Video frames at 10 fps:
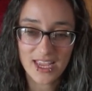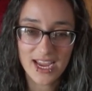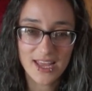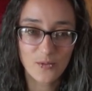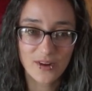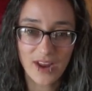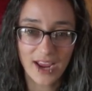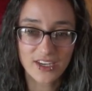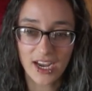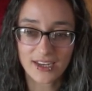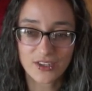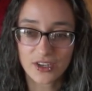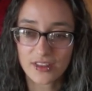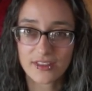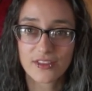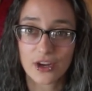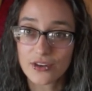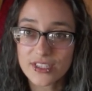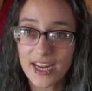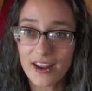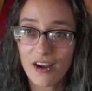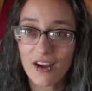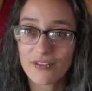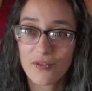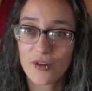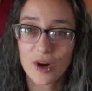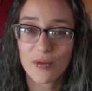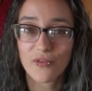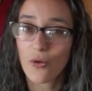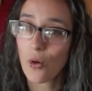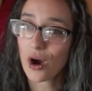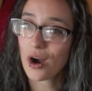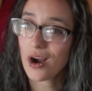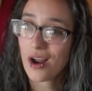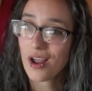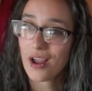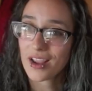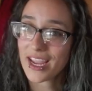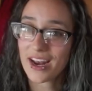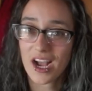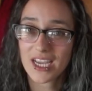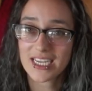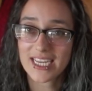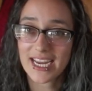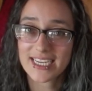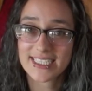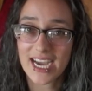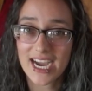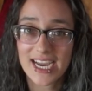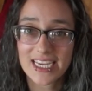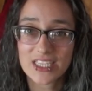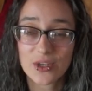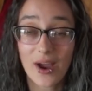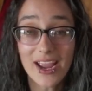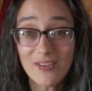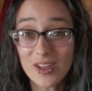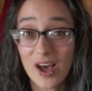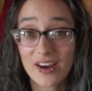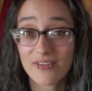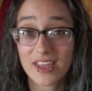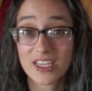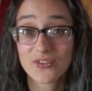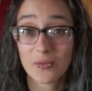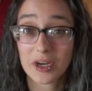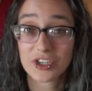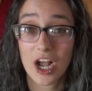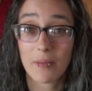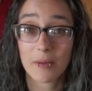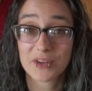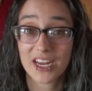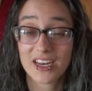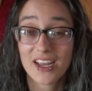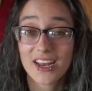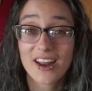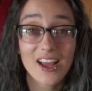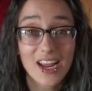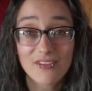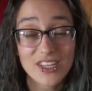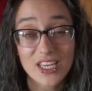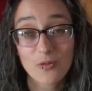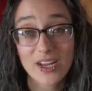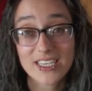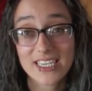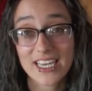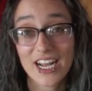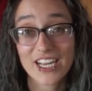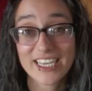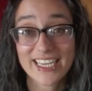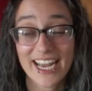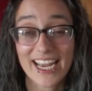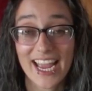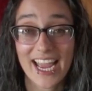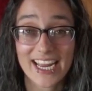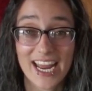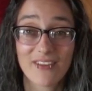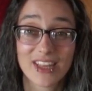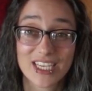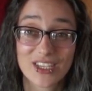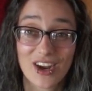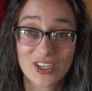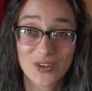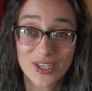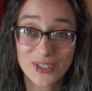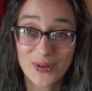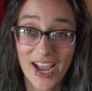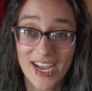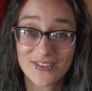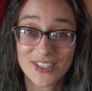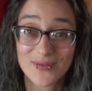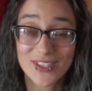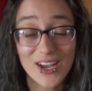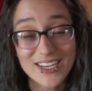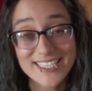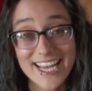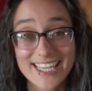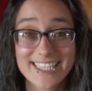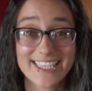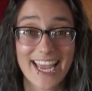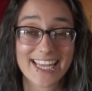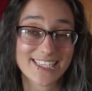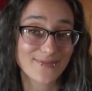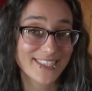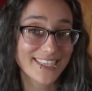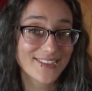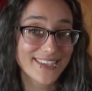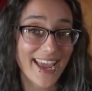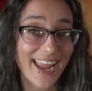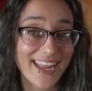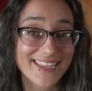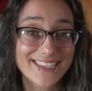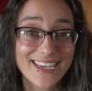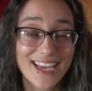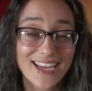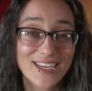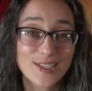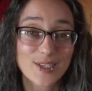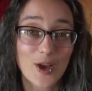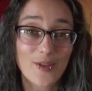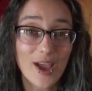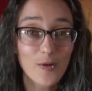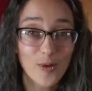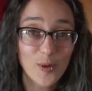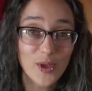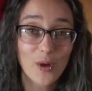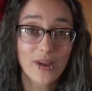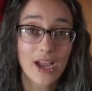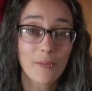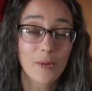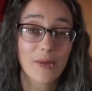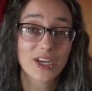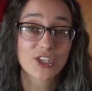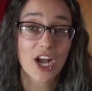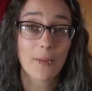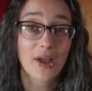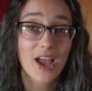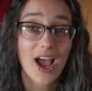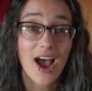I took Thursday off of work before Kid Hugging Day to dye, so I have a lot of things for my shop update. Not everything went to Kid Hugging Day and Heavenly Socks, so I do have some sock sets and some single skeins, so that will be going up in my shop.